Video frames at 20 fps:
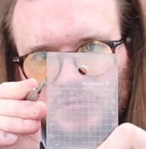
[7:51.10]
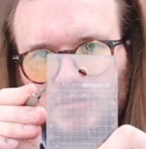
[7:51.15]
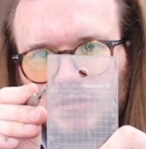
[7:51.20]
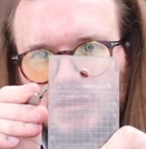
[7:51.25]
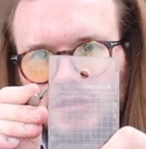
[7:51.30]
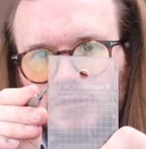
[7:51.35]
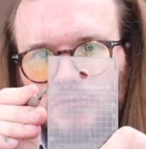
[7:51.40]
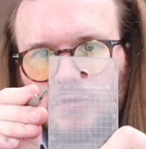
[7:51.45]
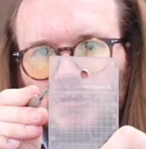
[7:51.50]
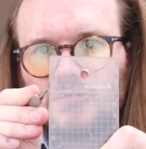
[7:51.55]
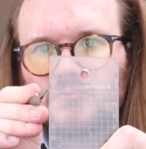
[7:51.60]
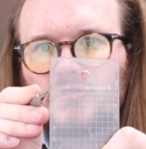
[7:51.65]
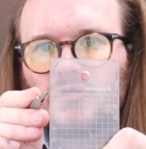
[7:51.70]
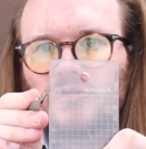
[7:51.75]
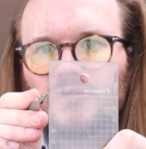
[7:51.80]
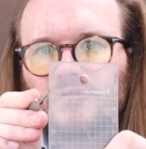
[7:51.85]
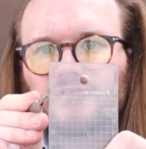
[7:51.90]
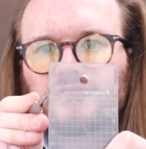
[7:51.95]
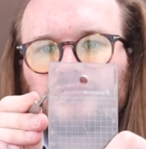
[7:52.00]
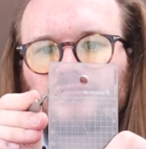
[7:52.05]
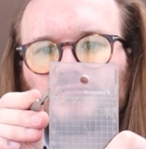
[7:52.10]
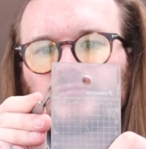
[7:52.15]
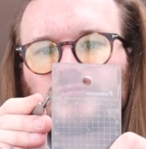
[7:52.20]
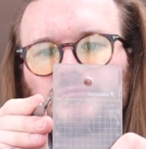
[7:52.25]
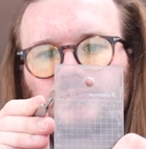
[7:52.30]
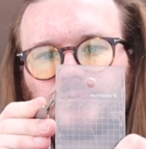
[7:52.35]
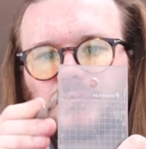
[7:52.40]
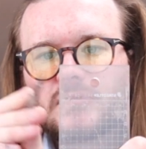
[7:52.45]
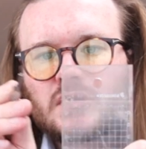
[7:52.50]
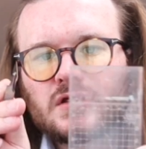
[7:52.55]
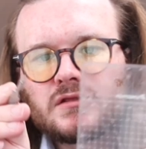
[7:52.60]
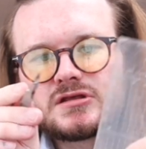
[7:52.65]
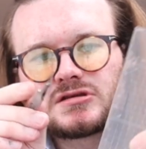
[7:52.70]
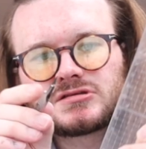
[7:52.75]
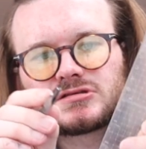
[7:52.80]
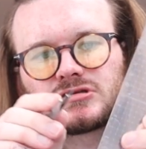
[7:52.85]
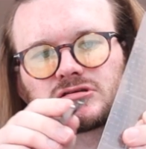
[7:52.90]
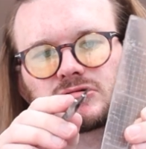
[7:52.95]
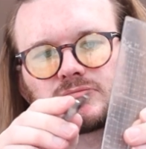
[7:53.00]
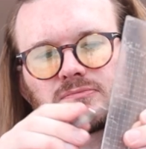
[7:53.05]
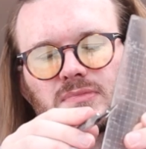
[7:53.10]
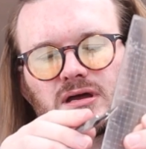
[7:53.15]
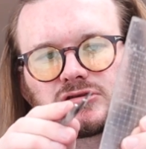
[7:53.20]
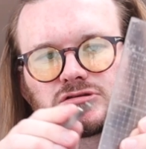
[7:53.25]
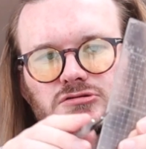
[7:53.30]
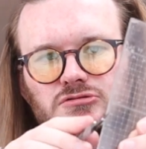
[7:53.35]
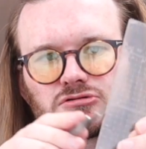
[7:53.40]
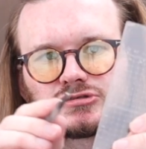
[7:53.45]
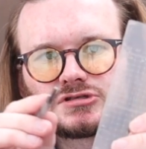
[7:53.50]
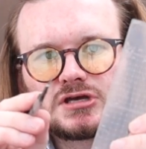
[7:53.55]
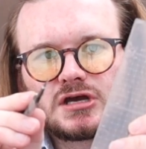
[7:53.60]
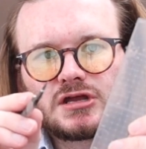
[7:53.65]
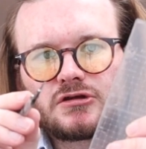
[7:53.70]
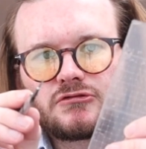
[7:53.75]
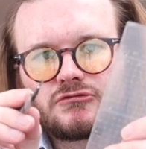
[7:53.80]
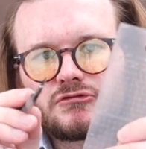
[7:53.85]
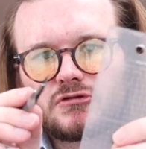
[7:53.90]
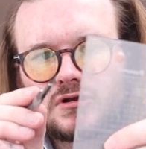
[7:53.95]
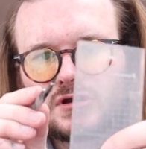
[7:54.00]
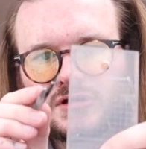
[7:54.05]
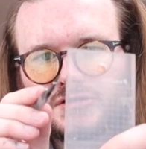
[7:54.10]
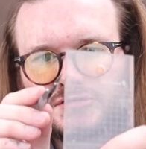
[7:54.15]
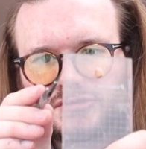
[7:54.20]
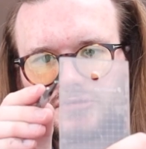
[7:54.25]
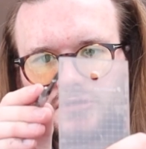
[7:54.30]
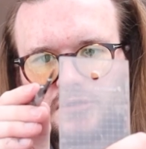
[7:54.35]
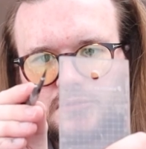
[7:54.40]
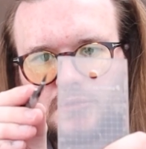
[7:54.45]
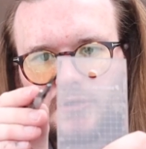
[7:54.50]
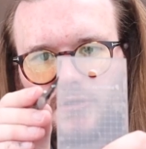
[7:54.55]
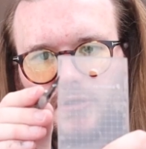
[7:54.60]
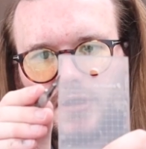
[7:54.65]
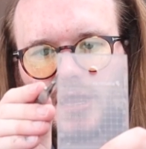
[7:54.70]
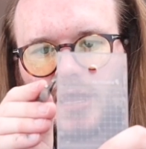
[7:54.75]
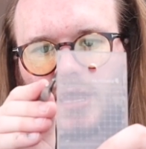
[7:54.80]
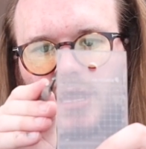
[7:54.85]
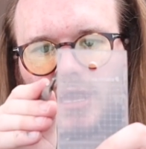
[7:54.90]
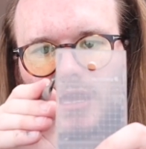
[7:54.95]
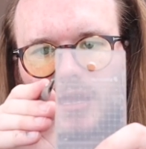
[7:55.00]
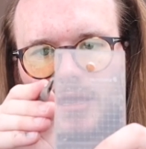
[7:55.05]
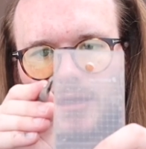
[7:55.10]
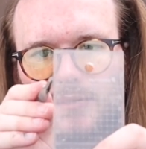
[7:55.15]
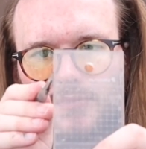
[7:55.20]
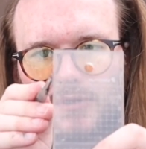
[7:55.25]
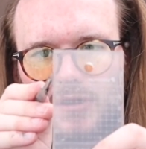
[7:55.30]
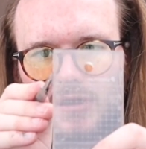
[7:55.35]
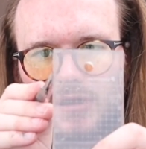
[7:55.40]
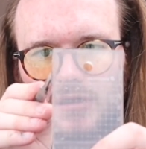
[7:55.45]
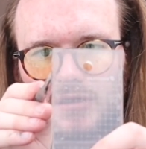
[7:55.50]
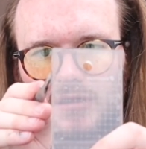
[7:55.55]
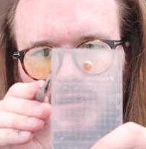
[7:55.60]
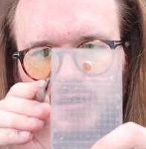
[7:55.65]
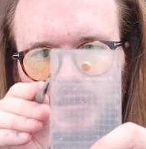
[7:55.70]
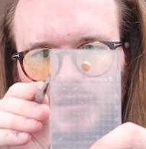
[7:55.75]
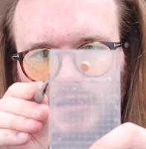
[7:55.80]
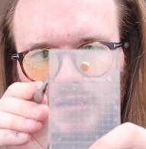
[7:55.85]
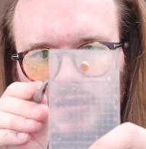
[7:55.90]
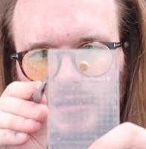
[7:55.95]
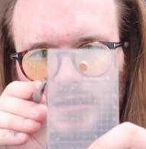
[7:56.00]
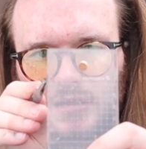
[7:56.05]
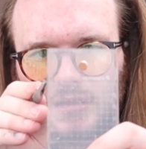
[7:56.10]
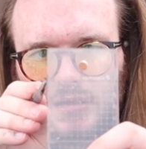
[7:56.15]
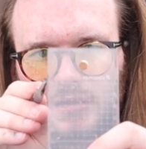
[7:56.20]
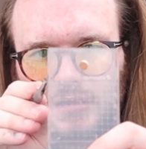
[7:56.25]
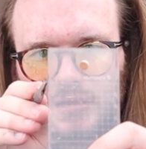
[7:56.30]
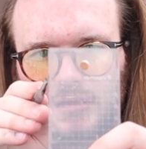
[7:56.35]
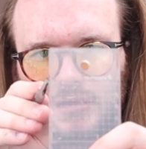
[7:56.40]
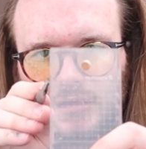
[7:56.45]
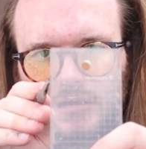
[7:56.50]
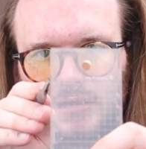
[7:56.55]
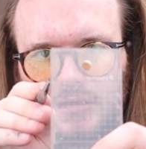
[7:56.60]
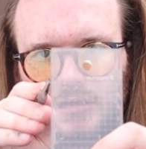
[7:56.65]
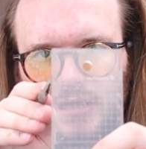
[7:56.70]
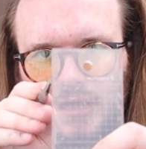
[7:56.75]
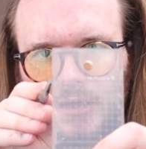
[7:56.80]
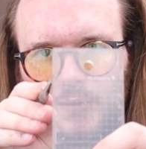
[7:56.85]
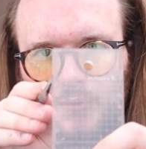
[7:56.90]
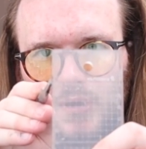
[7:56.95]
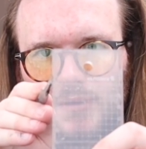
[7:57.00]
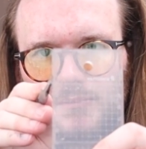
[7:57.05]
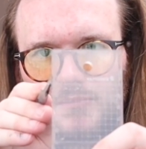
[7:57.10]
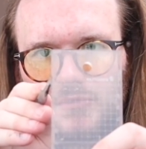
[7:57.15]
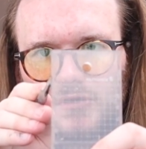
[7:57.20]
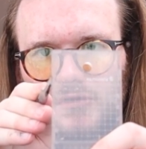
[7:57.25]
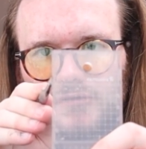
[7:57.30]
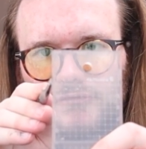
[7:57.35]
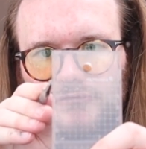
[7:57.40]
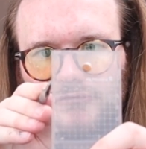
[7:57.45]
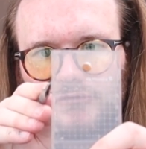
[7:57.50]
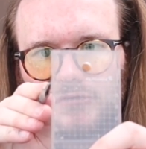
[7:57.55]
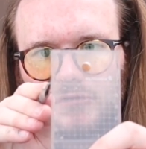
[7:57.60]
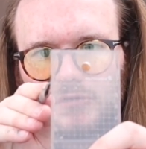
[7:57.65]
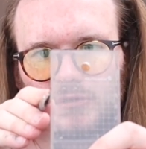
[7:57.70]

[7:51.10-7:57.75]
it won't move. This is a metal sided ruler, so don't worry, but it won't move.